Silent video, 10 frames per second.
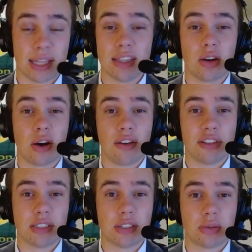I think their
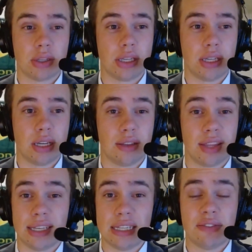offense is really good.
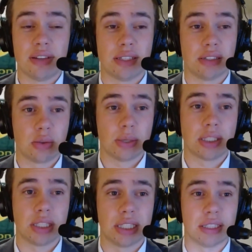That defense is
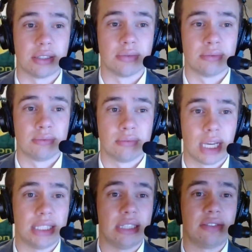Swiss cheese.
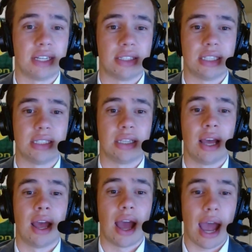That defense is
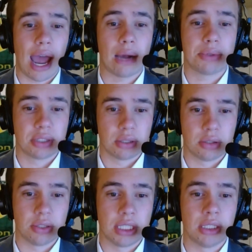
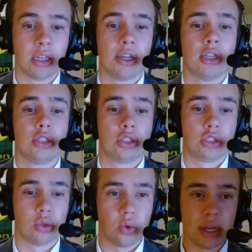absolutely
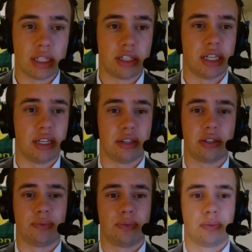Swiss
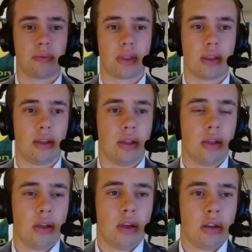cheese.
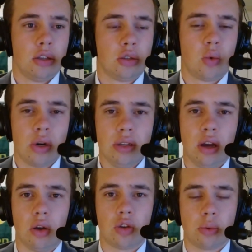So what are the
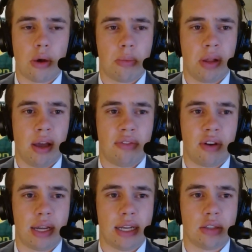college football playoff
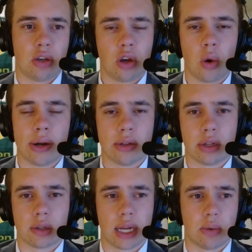rankings going to
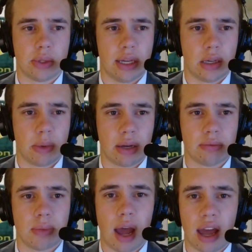look like when they come
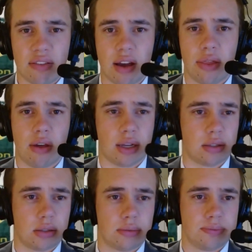out? I've got
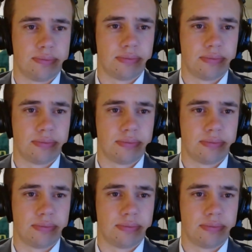thoughts.